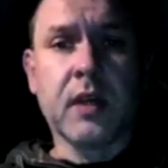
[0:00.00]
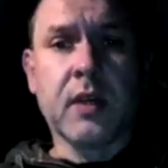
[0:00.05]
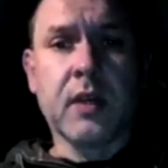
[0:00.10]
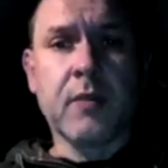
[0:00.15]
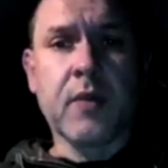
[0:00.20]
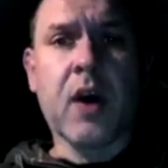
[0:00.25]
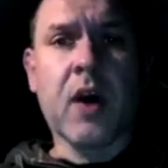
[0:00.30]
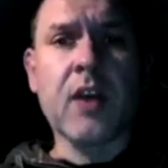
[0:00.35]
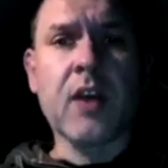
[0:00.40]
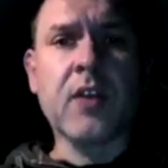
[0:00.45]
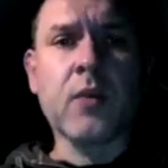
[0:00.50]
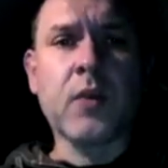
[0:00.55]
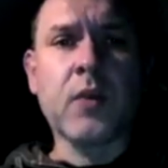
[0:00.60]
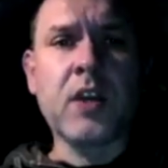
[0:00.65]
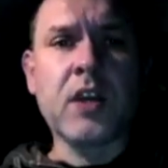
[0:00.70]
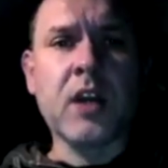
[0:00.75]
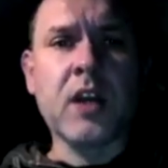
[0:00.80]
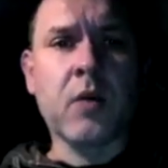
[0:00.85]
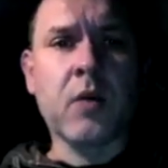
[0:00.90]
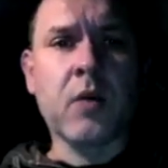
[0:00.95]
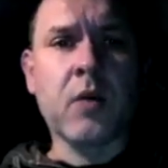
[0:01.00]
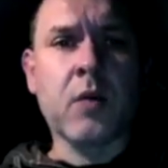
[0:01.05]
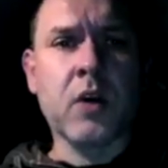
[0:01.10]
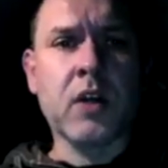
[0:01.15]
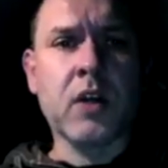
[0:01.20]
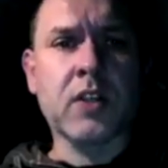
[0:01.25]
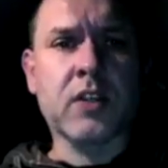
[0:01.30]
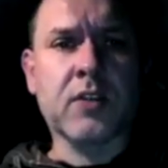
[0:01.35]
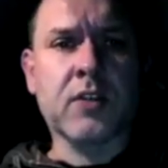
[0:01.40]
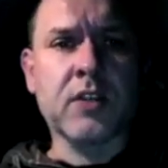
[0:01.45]
Behind the window, a
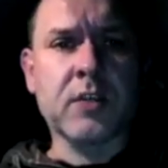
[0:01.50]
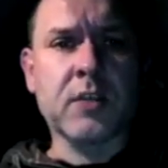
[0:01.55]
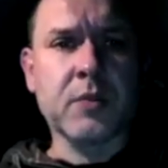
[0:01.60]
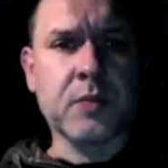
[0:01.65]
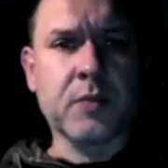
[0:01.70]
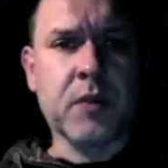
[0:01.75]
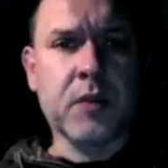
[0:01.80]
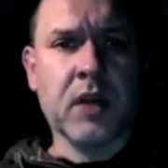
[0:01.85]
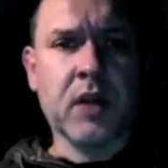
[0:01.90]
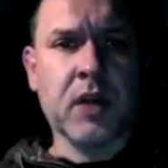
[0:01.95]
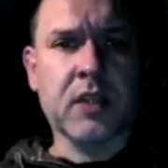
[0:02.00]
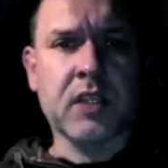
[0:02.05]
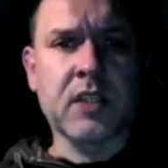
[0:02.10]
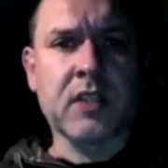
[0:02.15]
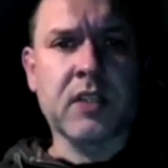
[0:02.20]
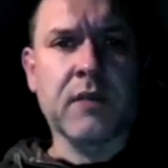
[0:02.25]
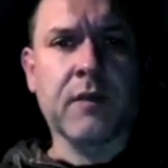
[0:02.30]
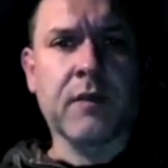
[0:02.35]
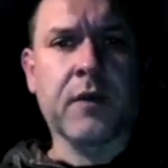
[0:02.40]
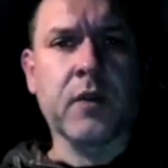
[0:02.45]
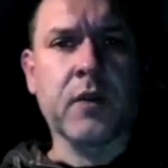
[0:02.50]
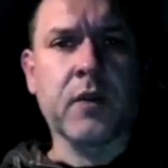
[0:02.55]
works Christmas party is in full